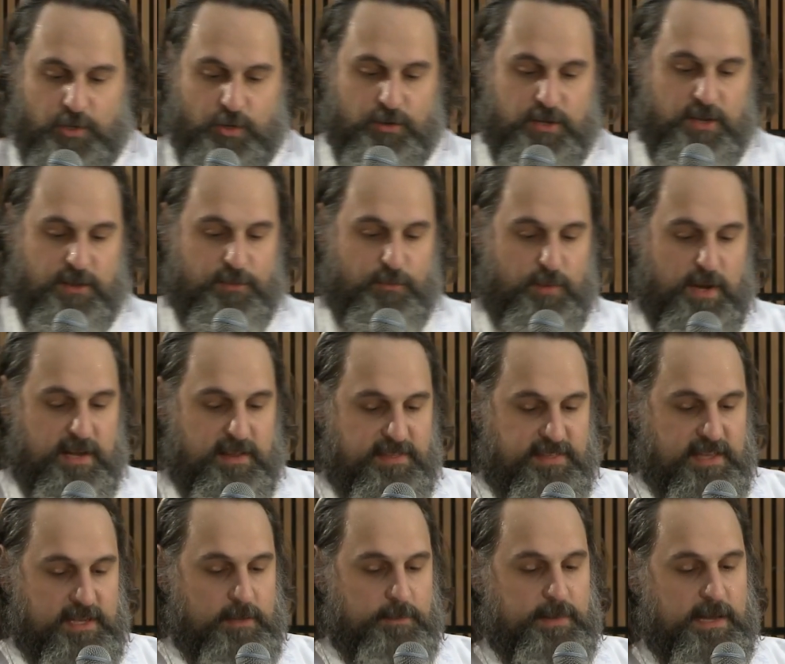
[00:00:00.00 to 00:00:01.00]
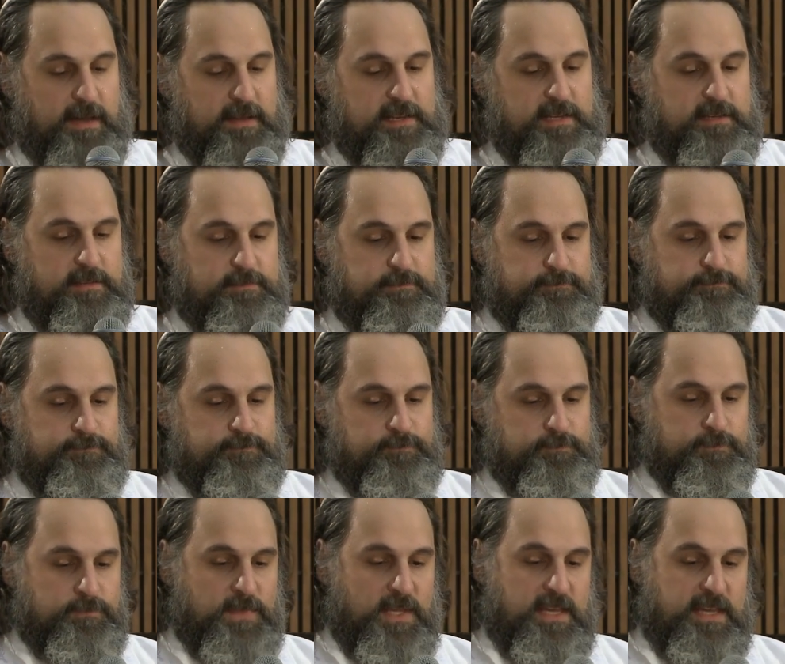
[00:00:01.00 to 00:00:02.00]
Or another way to think about it
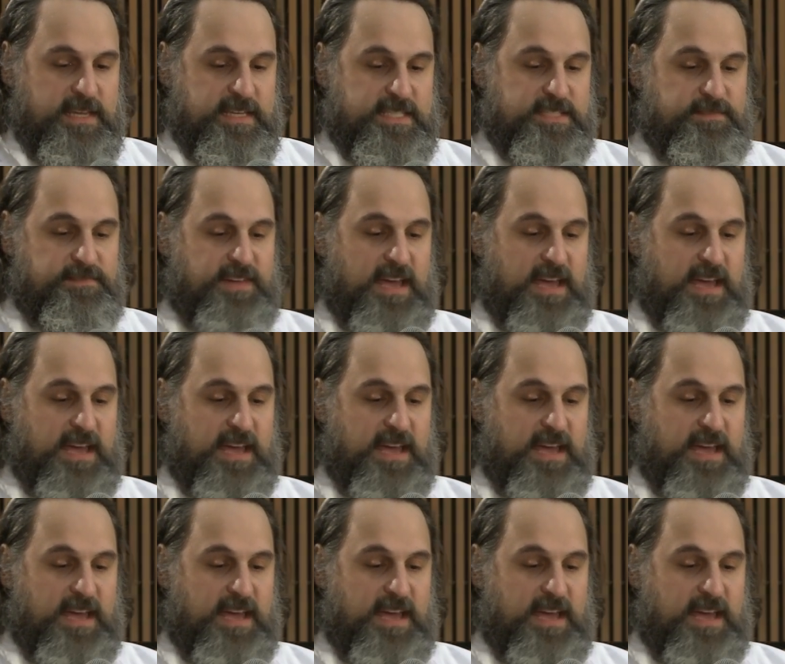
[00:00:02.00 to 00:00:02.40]
is